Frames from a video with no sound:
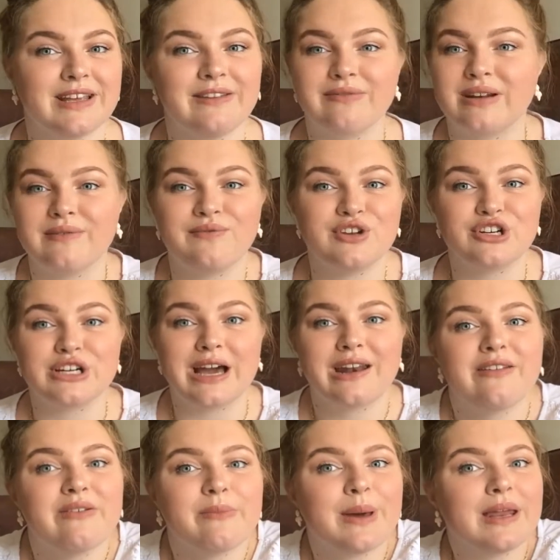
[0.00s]
Even if you're
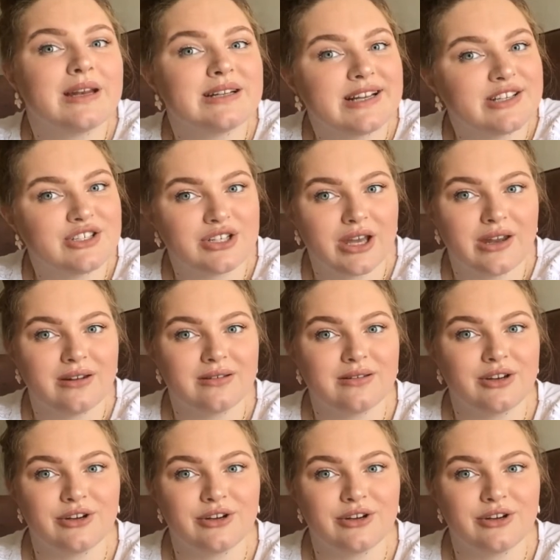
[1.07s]
not even paying attention,